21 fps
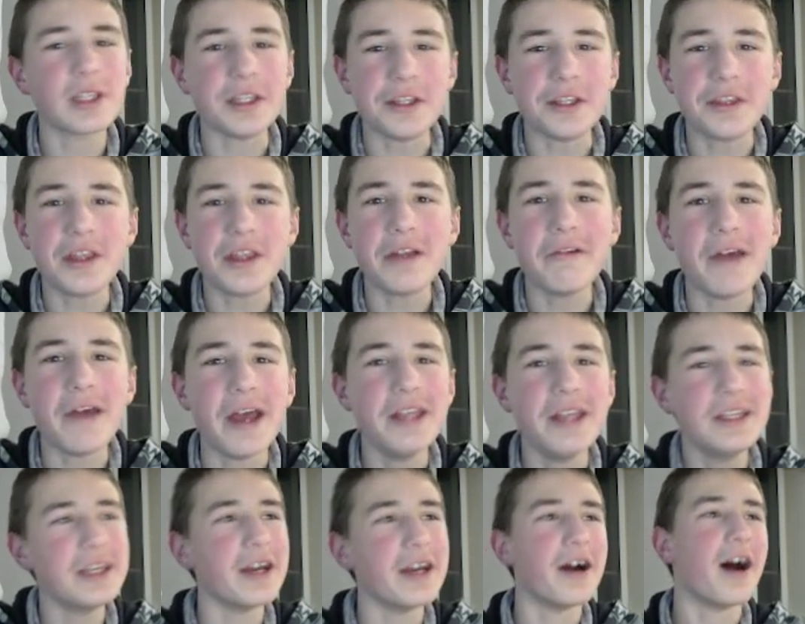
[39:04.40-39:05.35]
Is there
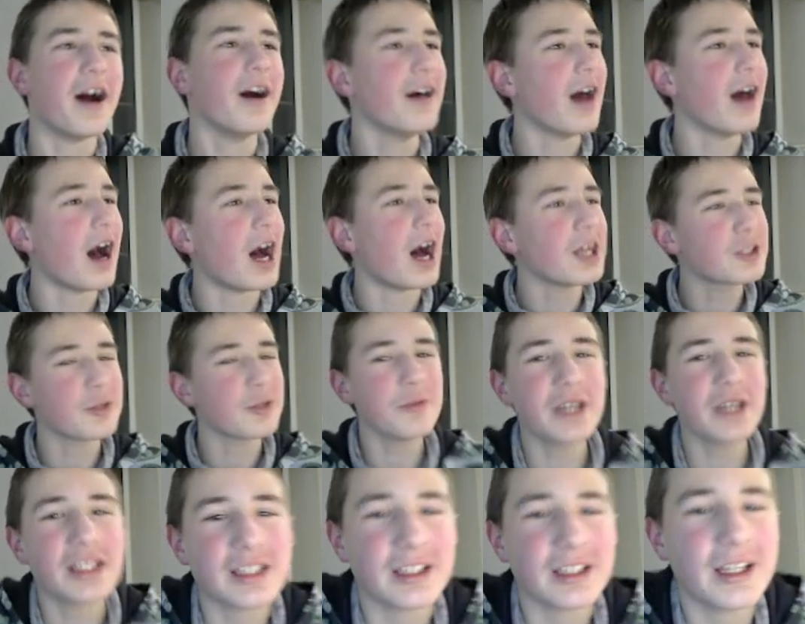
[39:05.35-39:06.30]
any
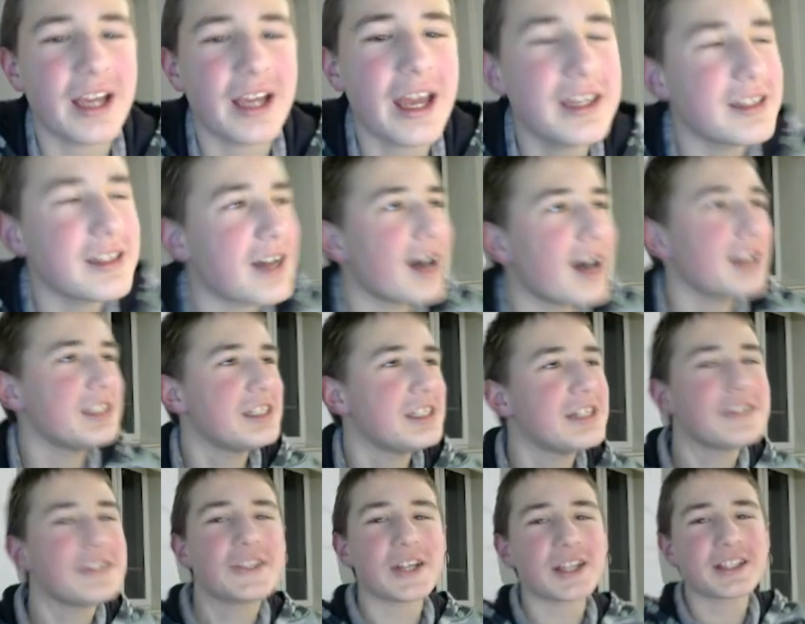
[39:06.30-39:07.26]
Atomic and
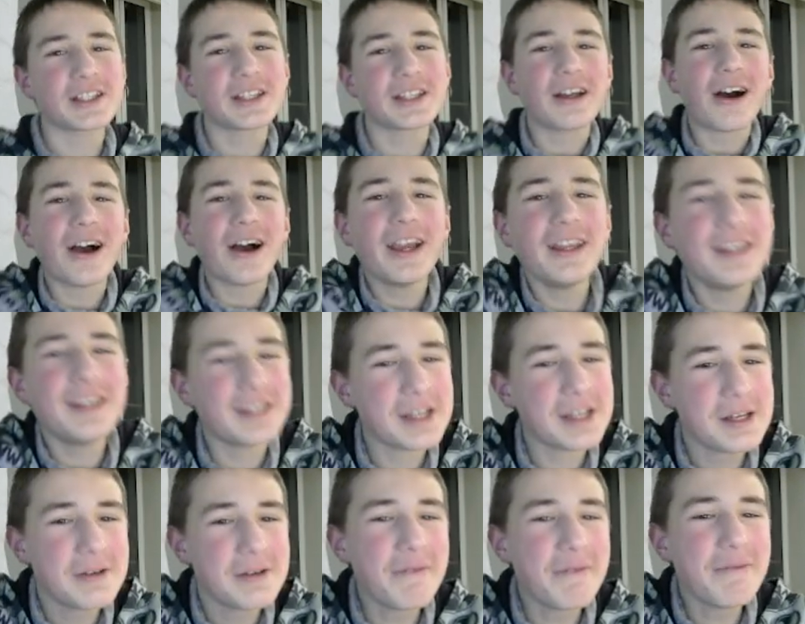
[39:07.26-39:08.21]
Anti-chess guide?
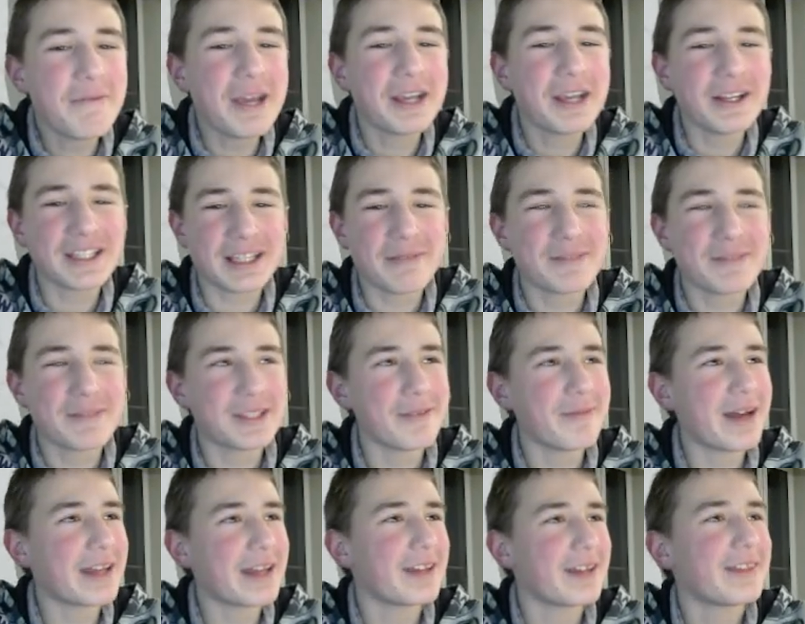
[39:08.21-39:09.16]
Because I'm so
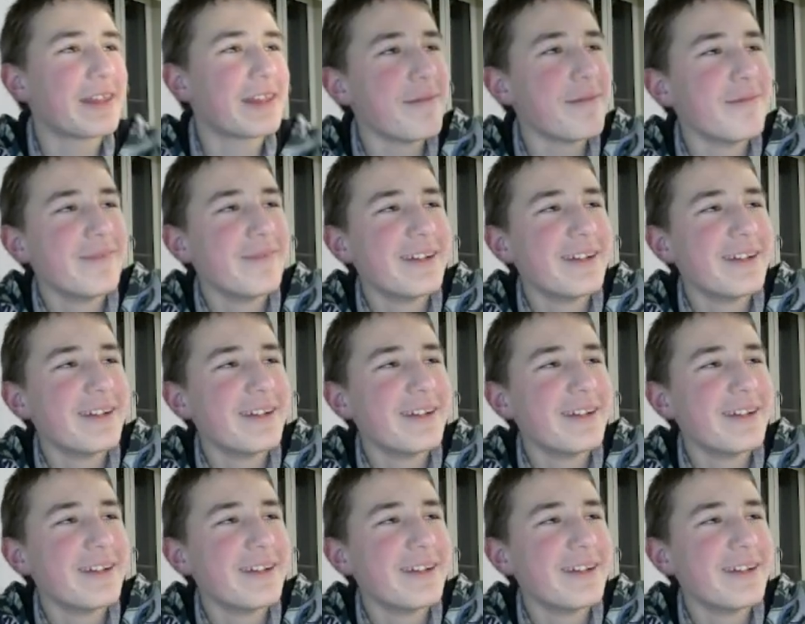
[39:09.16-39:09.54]
bad at them.